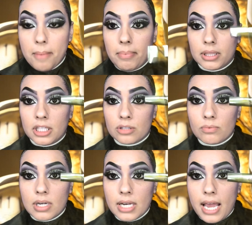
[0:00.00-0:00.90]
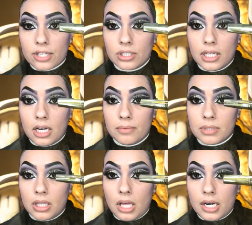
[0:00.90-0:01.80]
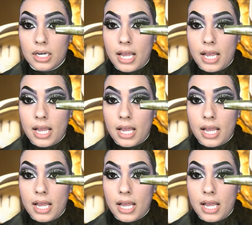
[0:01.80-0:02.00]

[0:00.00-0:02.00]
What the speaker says: but this one actually comes a lot in